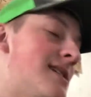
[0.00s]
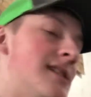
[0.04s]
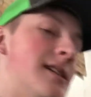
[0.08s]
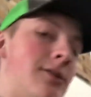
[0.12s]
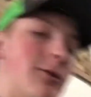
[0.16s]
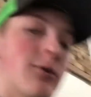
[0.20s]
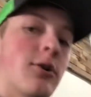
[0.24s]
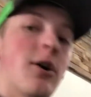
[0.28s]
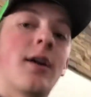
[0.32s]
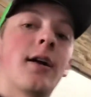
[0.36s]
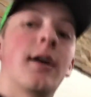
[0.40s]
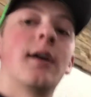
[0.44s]

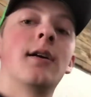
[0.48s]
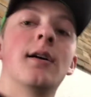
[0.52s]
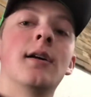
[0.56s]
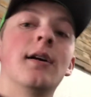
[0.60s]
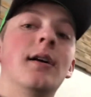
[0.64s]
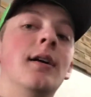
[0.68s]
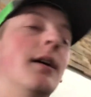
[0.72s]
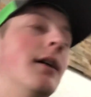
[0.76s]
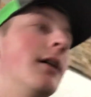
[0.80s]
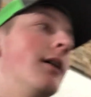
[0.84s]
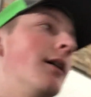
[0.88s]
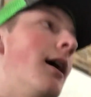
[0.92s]
running.
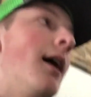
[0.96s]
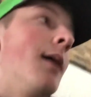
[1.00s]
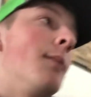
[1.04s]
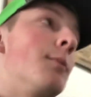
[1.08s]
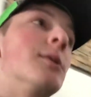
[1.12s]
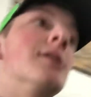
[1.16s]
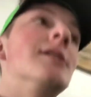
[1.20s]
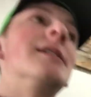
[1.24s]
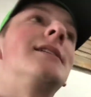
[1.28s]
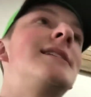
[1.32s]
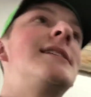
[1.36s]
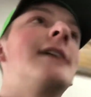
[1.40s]
I'm really
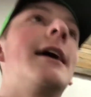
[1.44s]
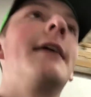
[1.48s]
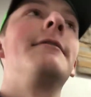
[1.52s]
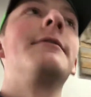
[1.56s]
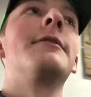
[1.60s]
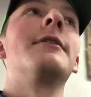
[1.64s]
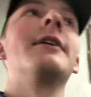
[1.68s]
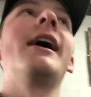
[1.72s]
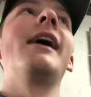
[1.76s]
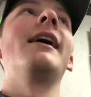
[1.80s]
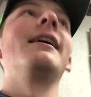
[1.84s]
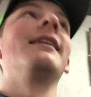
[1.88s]
excited for
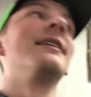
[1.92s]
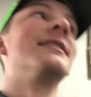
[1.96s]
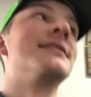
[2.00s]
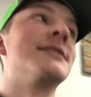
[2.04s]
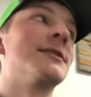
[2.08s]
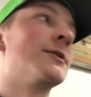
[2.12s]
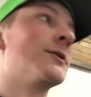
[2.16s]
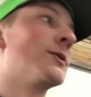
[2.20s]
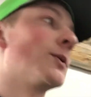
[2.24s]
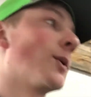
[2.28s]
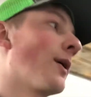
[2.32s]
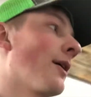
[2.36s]
that. This
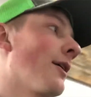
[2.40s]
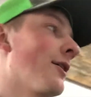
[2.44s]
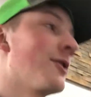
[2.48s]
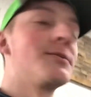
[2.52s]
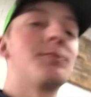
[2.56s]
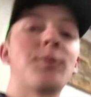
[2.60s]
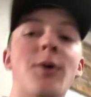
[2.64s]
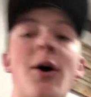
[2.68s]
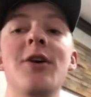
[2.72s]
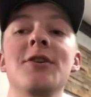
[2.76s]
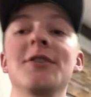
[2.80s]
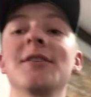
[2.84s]
is one of those
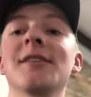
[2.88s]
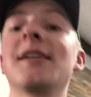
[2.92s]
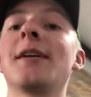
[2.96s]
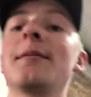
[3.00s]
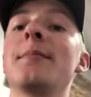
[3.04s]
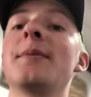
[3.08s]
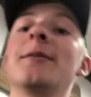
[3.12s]
projects I've been